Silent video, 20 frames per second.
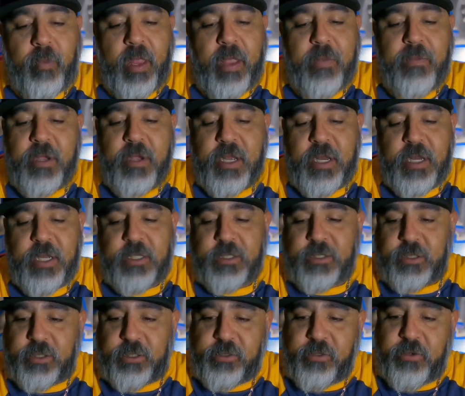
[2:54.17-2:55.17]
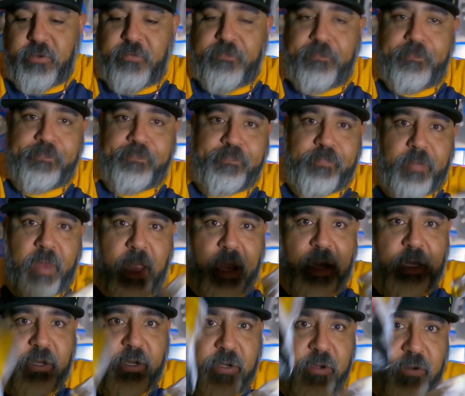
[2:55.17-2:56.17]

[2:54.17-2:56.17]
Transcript: I'm gonna assume, I don't